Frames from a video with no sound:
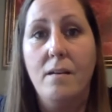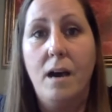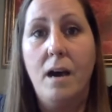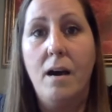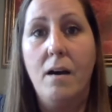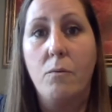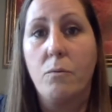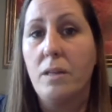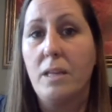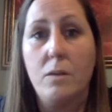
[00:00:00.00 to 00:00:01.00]
uh,
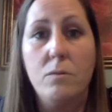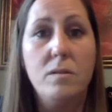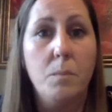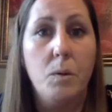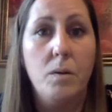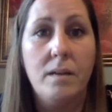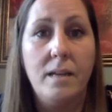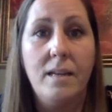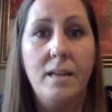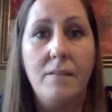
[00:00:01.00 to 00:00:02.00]
really usable
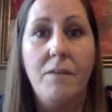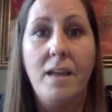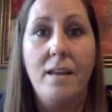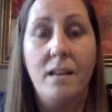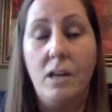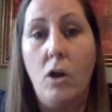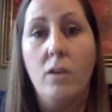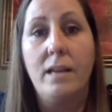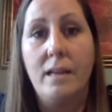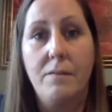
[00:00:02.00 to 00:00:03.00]
in an event, an
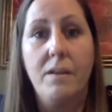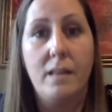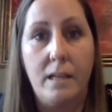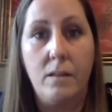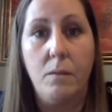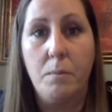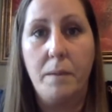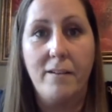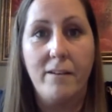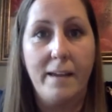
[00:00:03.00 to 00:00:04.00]
online event like Global
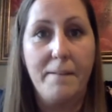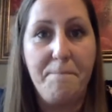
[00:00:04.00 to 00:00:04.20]
Maker Day.